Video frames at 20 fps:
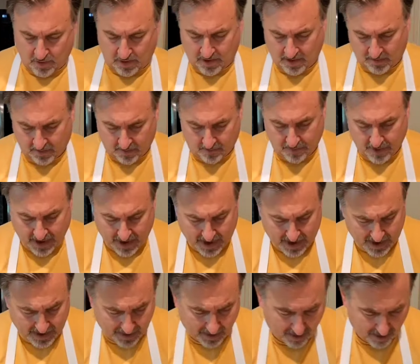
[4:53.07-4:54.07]
Put it in the
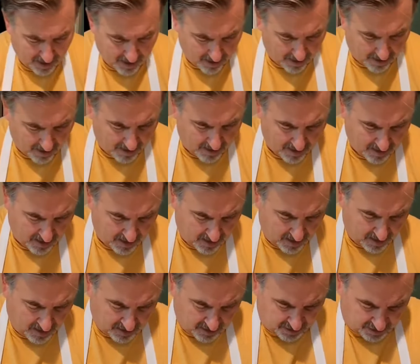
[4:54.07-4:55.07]
bag,
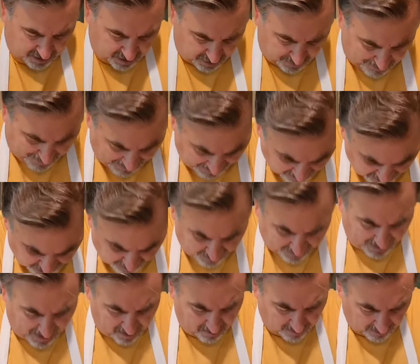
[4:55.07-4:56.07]
smash
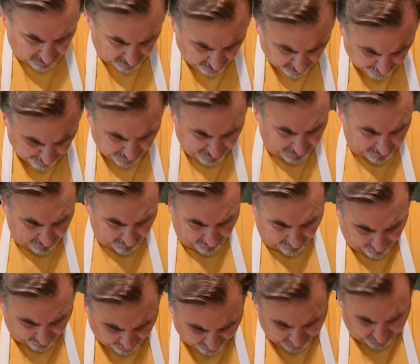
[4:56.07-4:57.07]
it down a little
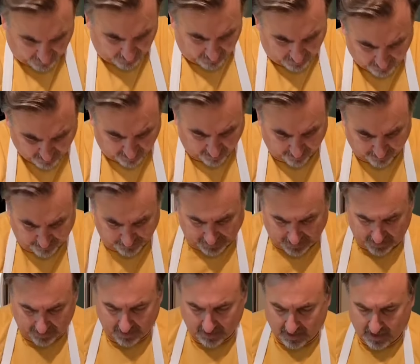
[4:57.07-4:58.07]
bit,
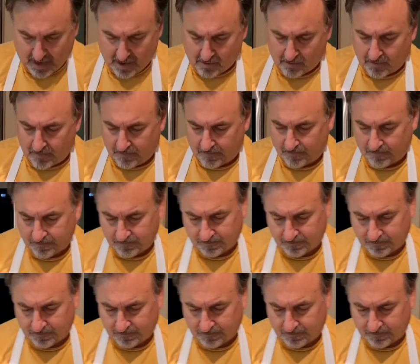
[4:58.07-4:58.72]
flatten it out,